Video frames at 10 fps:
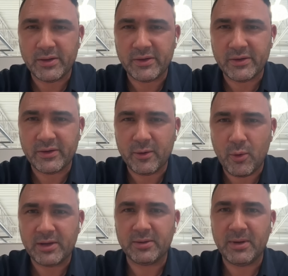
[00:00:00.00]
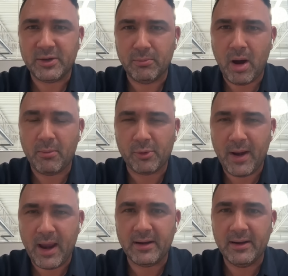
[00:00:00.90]
was going to be to
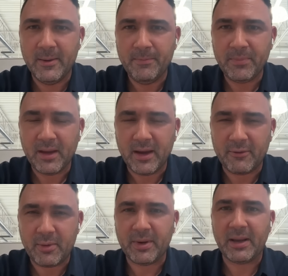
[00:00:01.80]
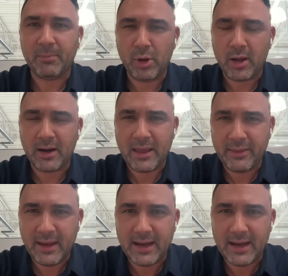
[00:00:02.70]
bomb Iran, everybody applauded.